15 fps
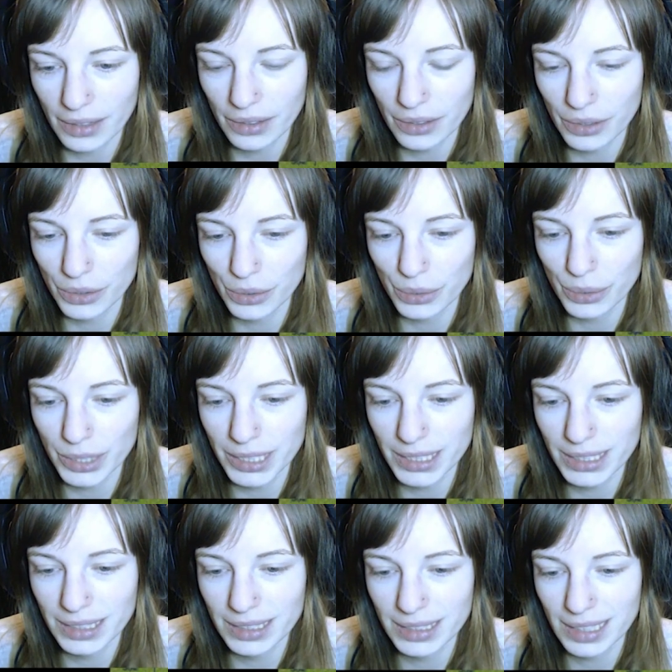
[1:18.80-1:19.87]
Oh,
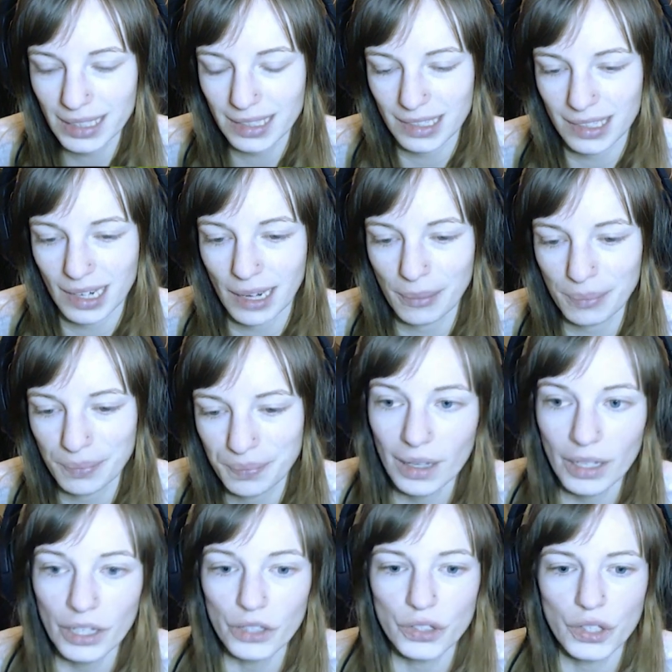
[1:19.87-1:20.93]
that's a shame.
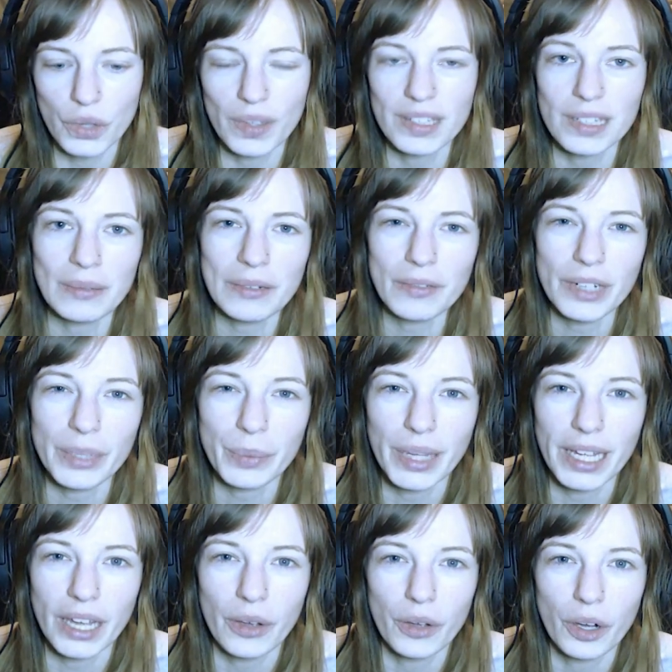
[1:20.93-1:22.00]
So there's something really
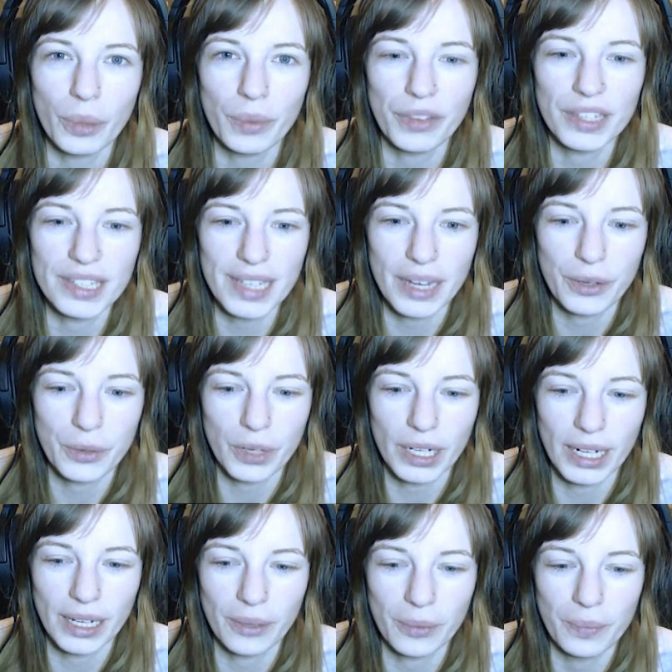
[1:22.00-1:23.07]
weird going on with the sound right
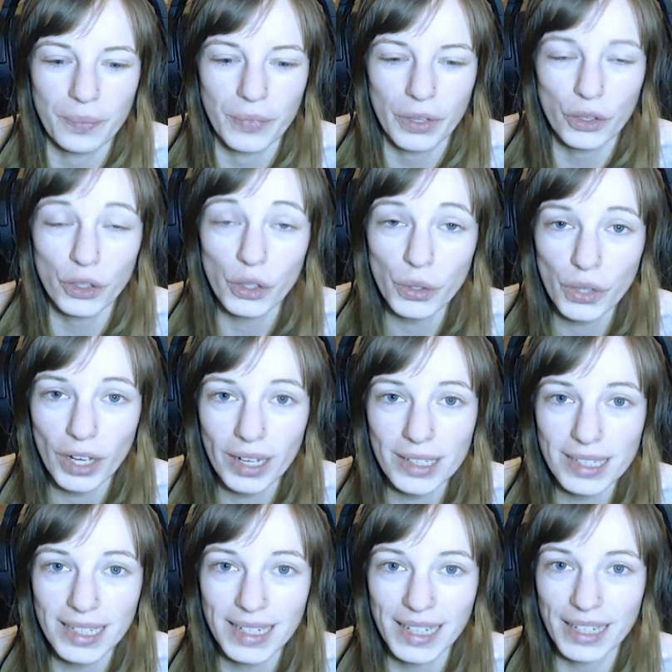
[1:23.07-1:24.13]
now. You
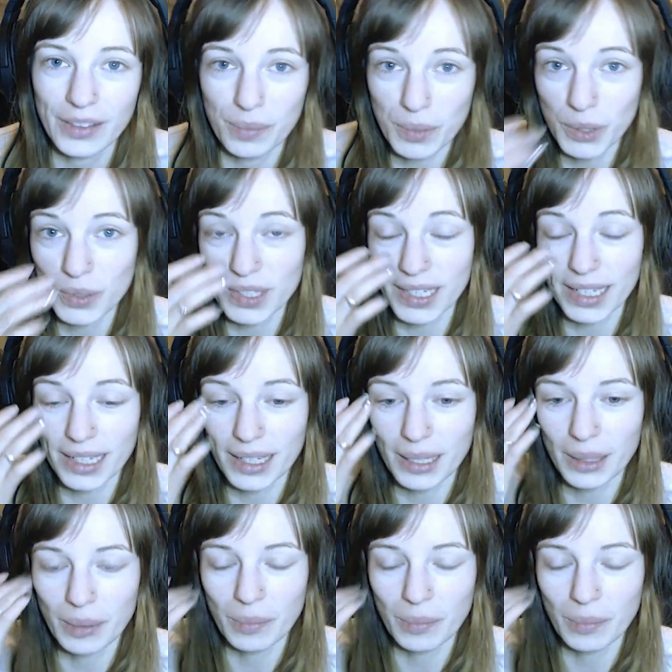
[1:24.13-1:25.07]
guys can hear the music,